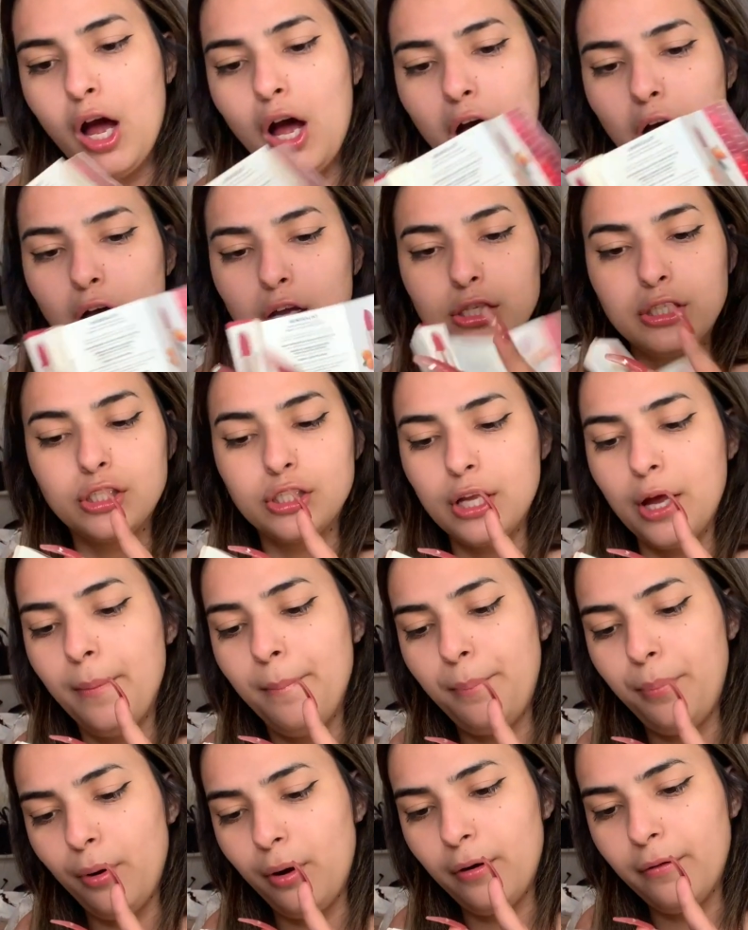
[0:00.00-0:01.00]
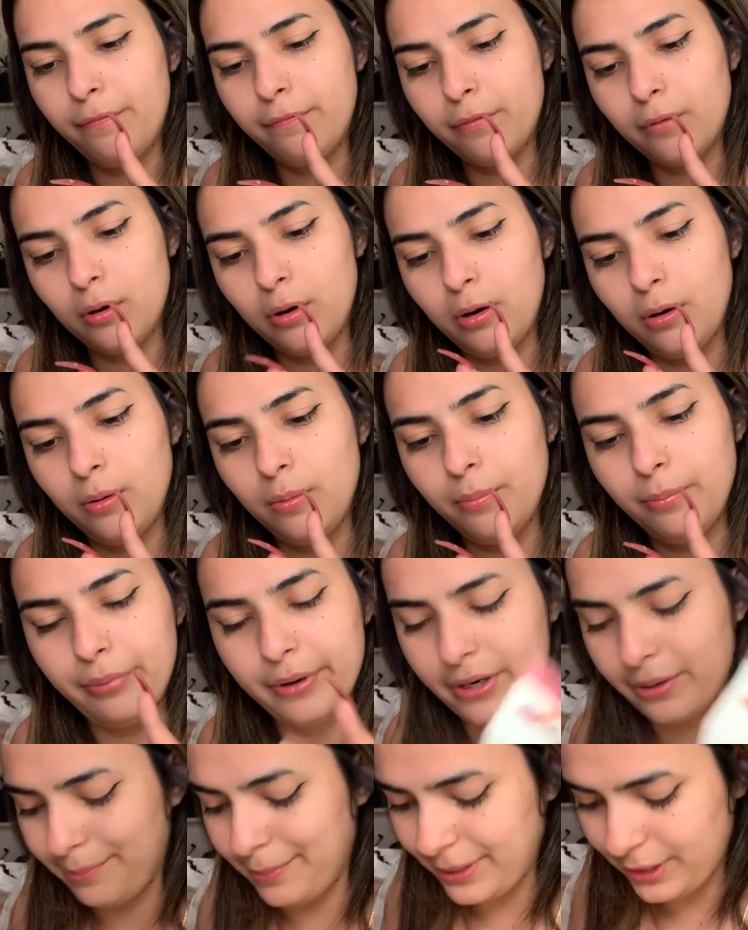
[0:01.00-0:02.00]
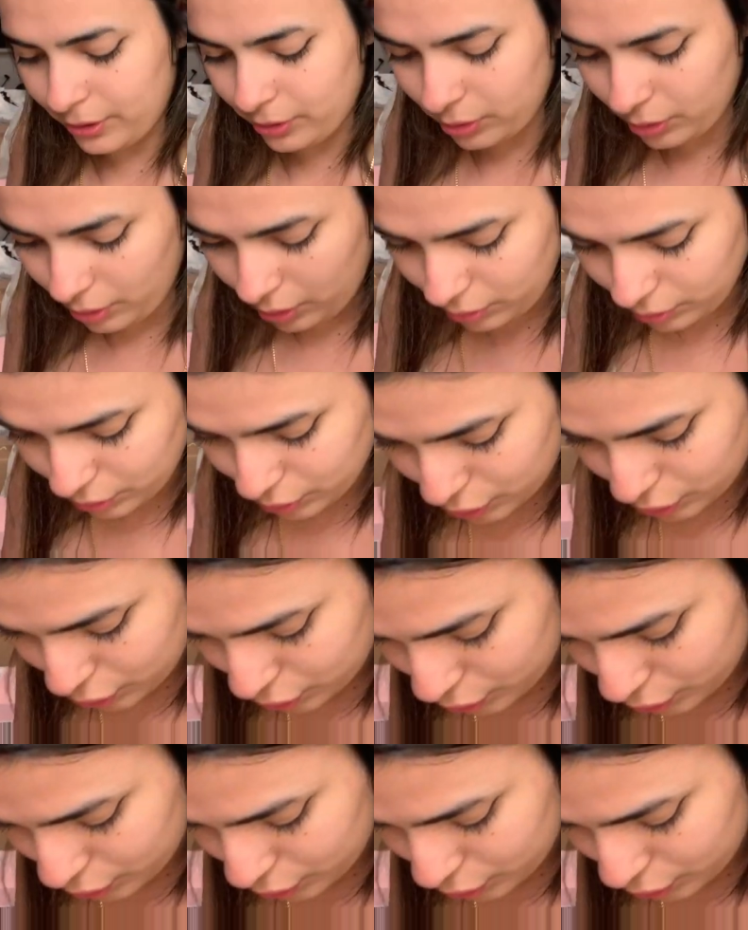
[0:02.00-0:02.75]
A sample from Berminos.